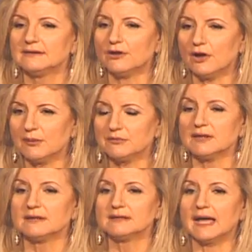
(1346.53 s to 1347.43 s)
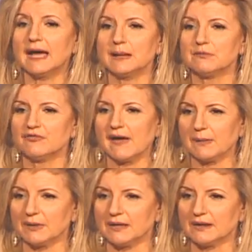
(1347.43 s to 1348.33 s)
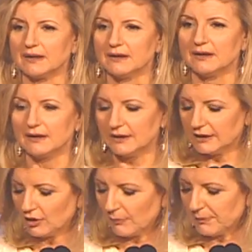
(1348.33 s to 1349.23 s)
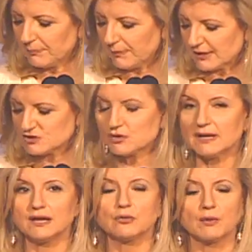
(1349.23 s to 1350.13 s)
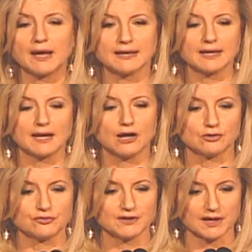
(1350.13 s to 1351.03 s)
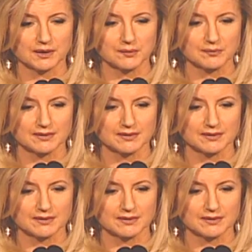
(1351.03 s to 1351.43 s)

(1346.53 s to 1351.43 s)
termed time famine, perpetually running out of time.